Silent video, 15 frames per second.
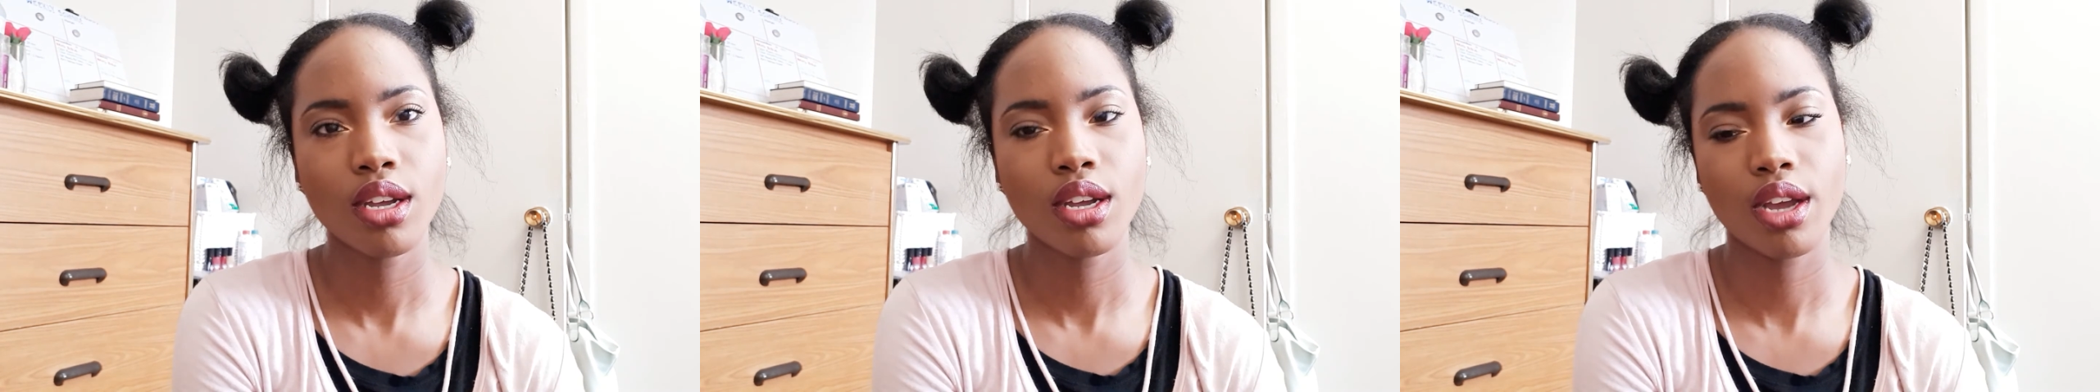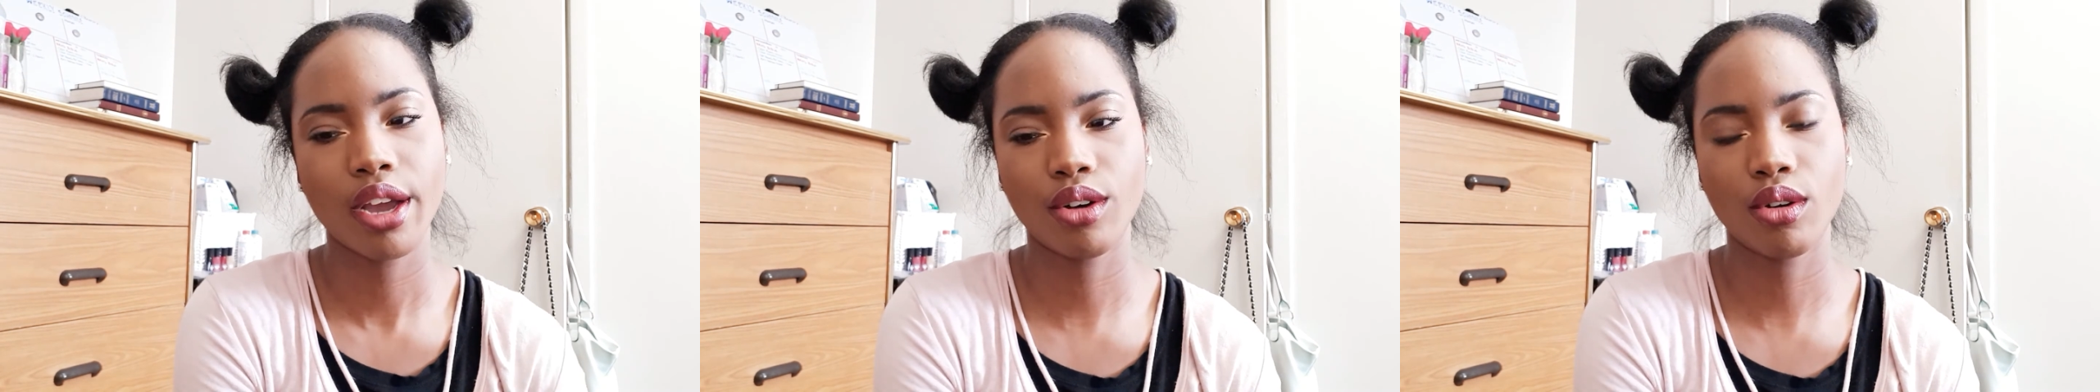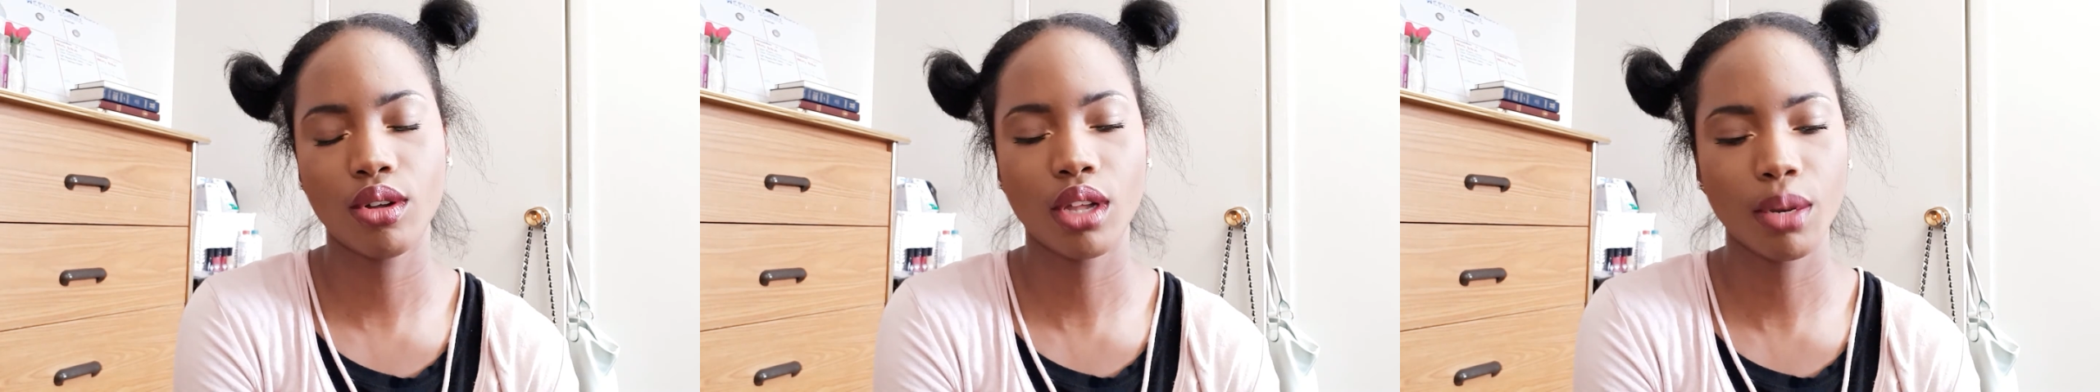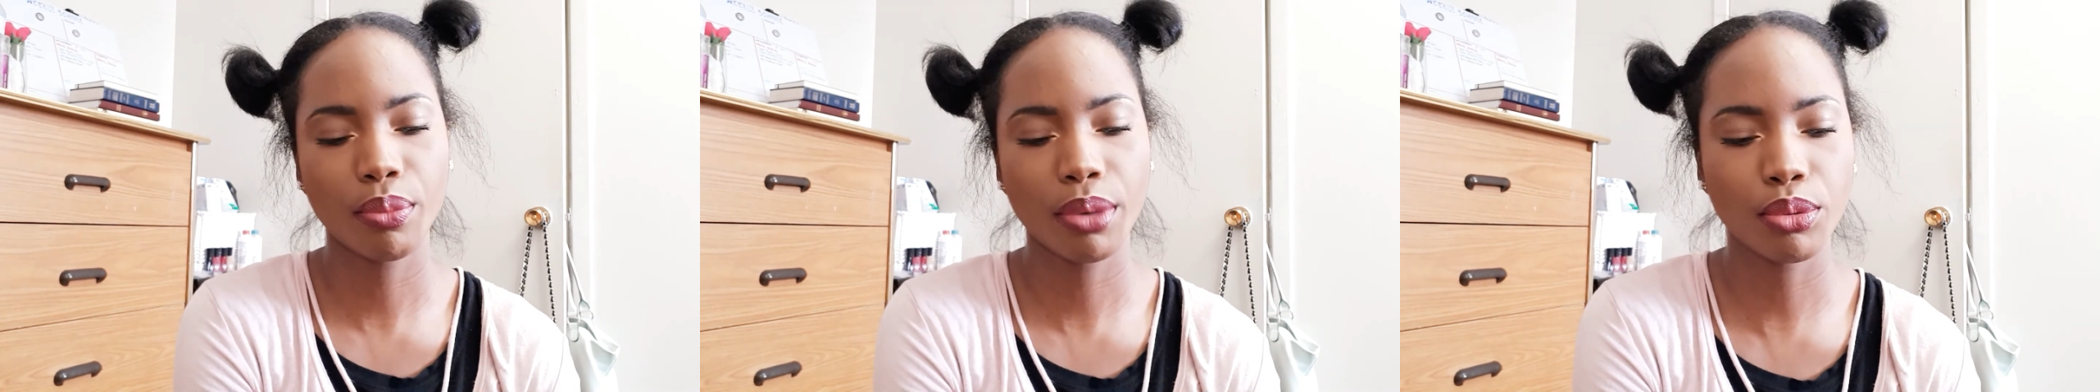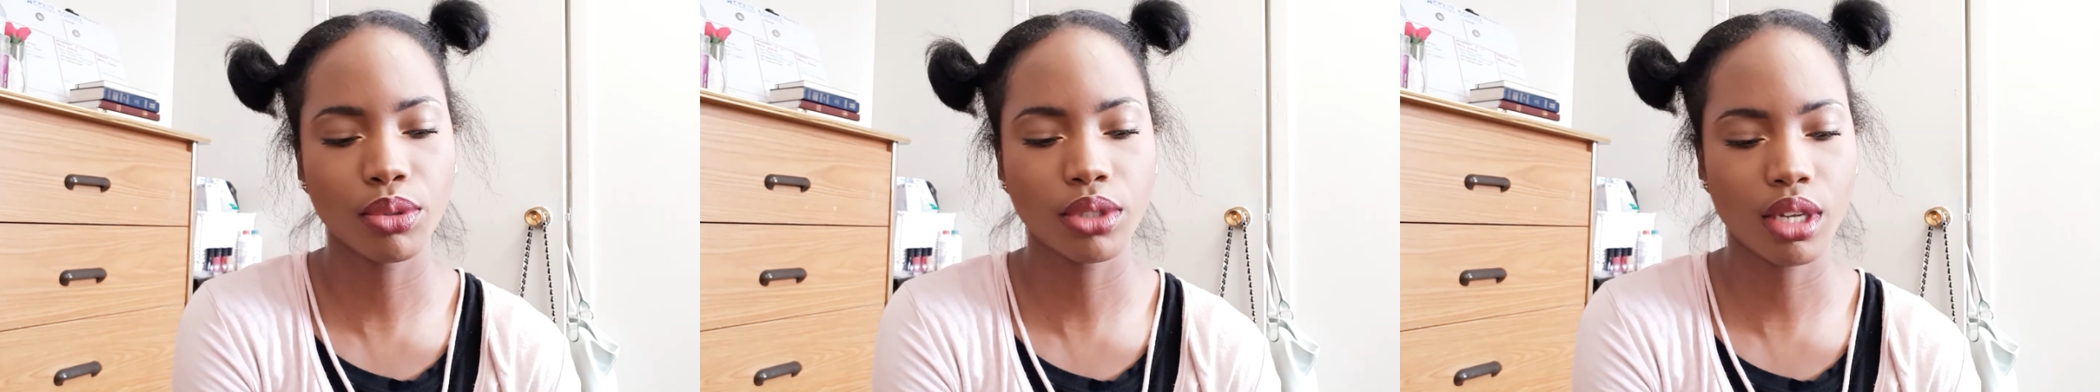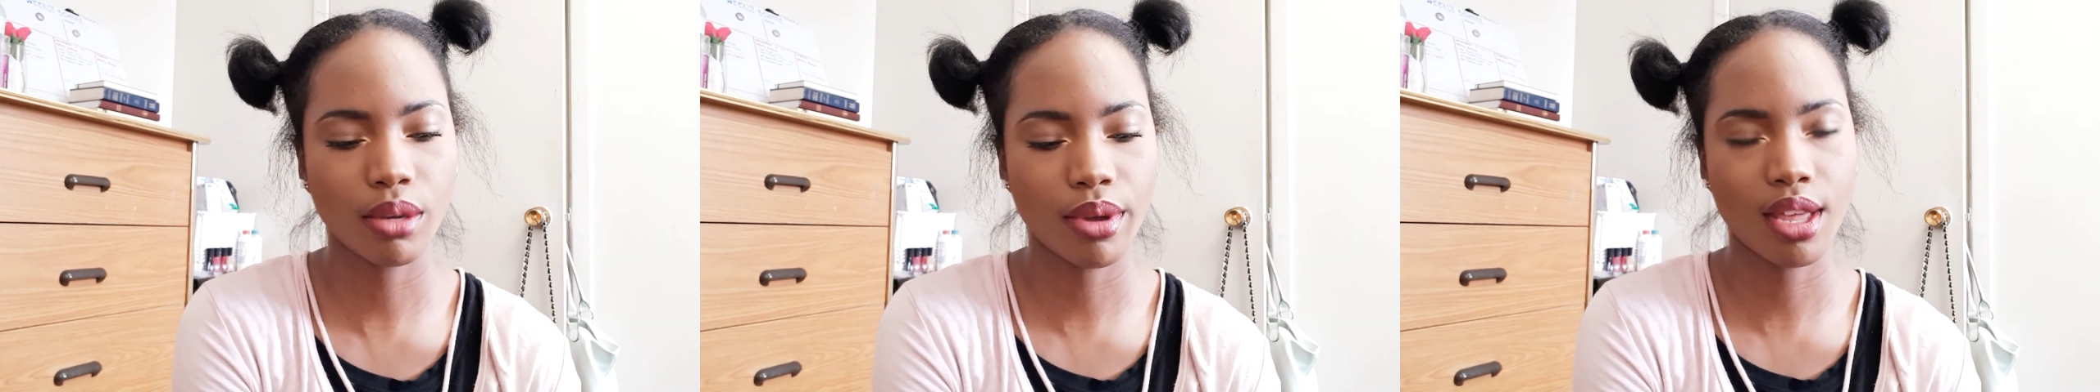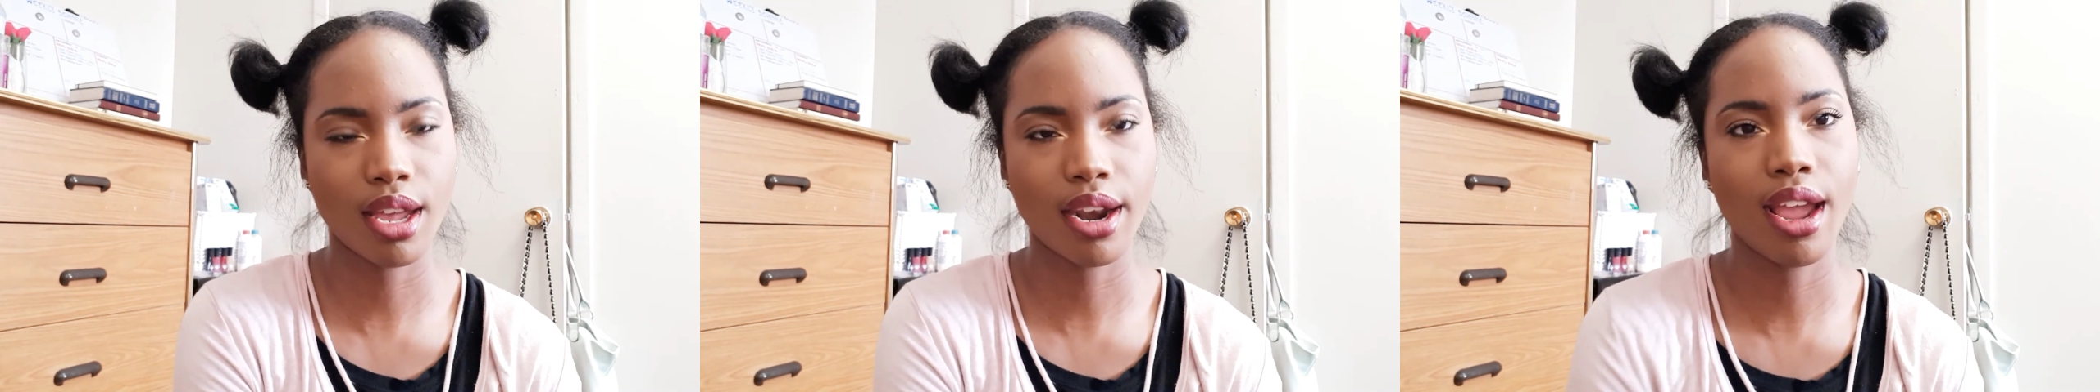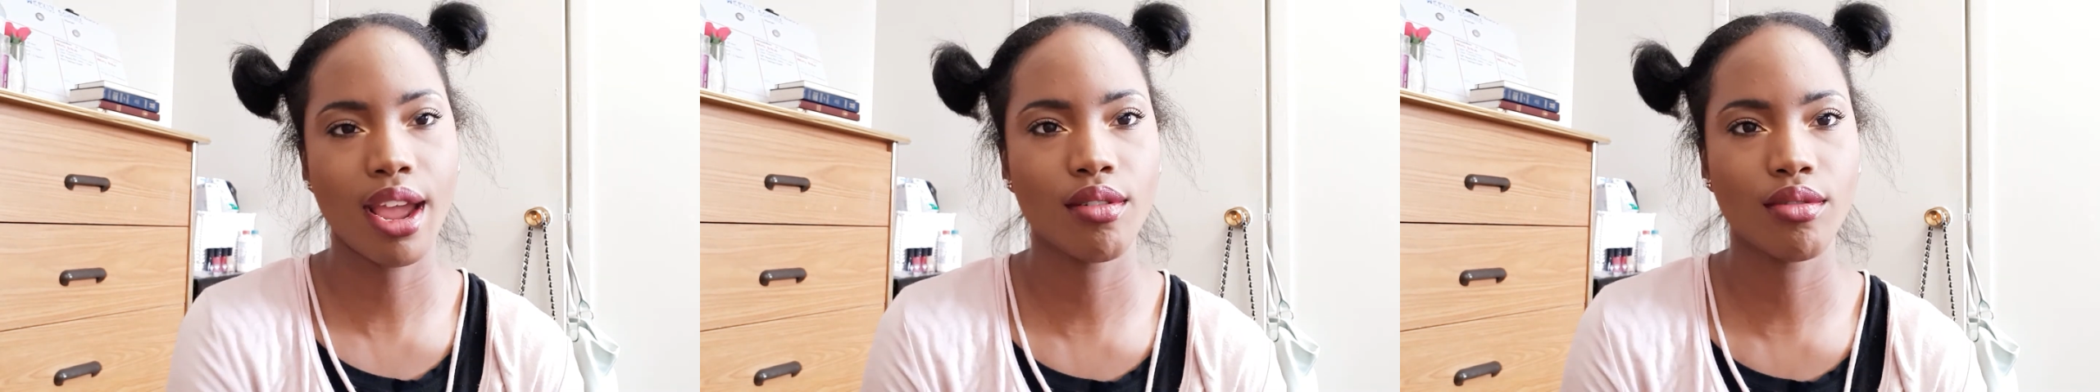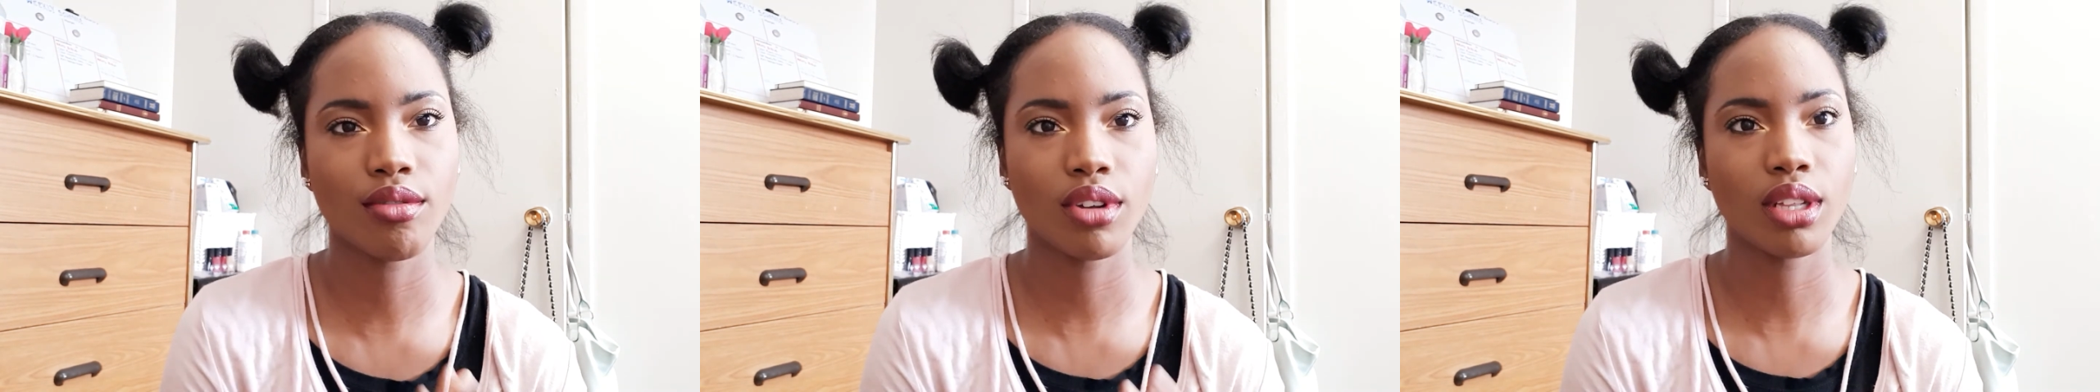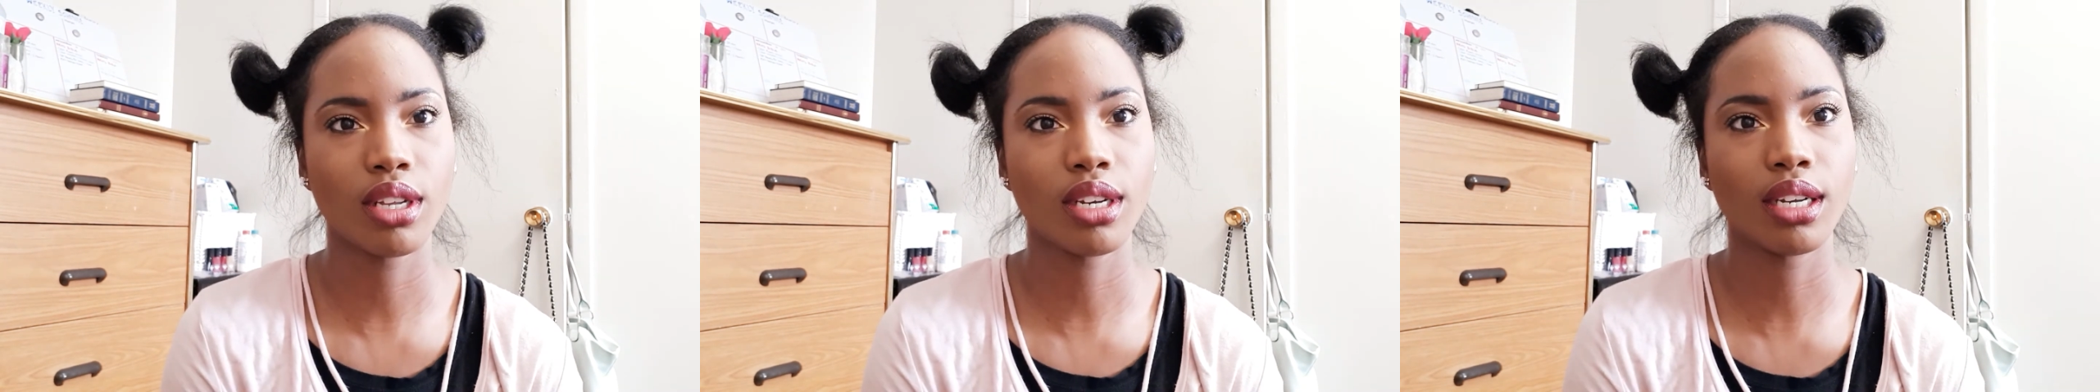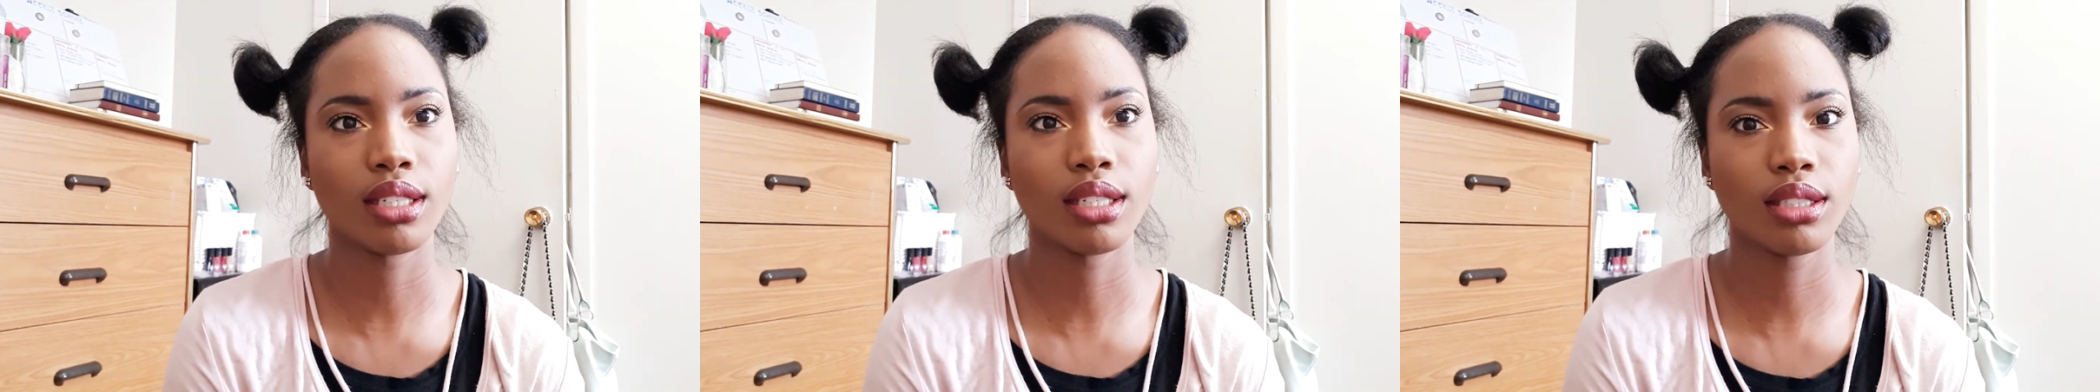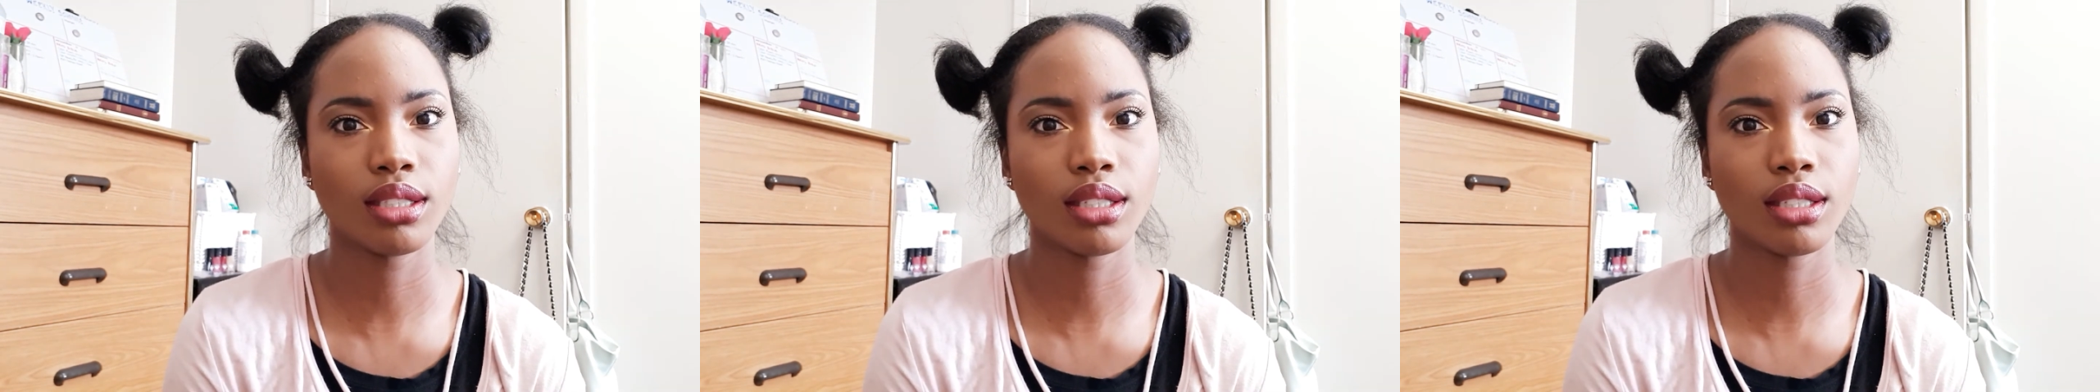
I know a lot of people tell me that I have a really nice